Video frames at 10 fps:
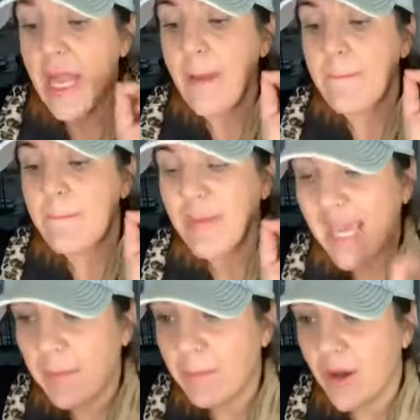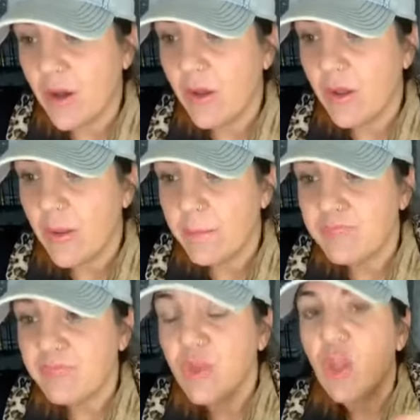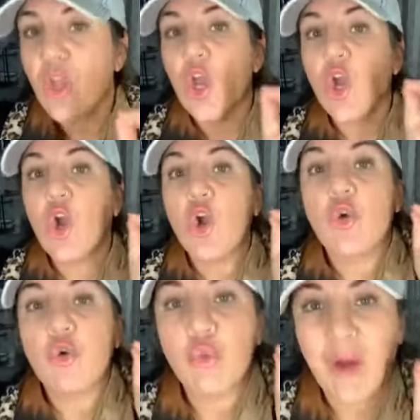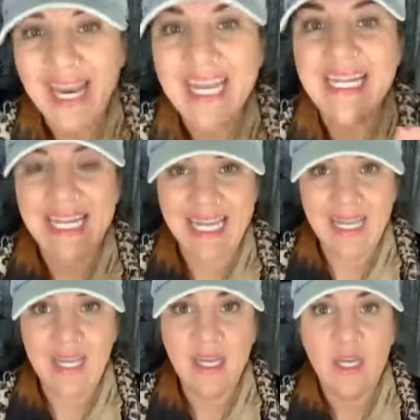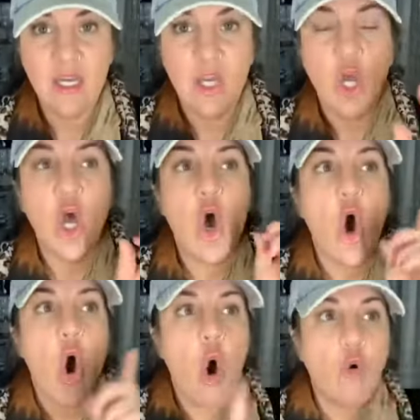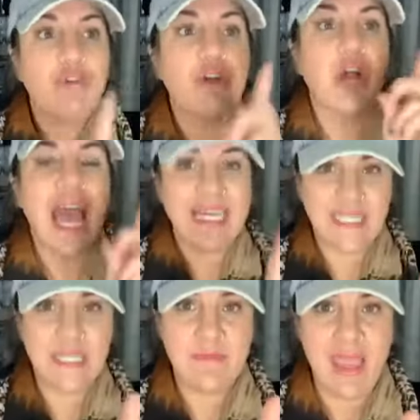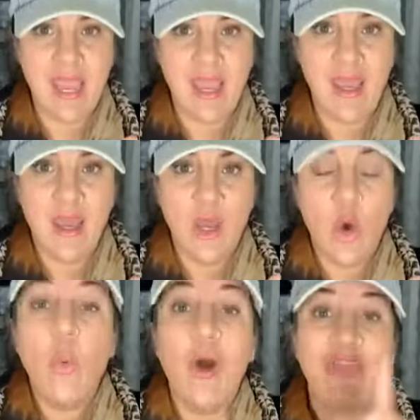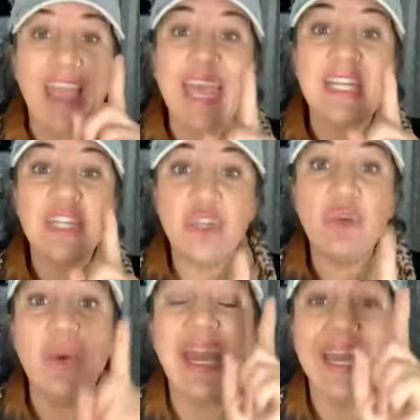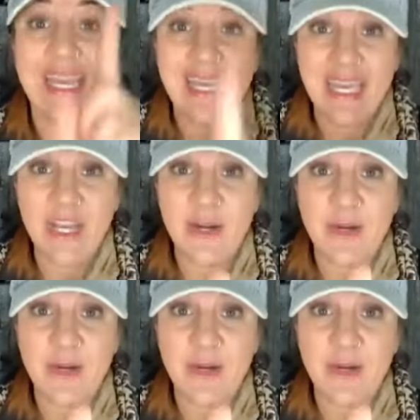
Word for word: people greatly overestimate what they can do in a year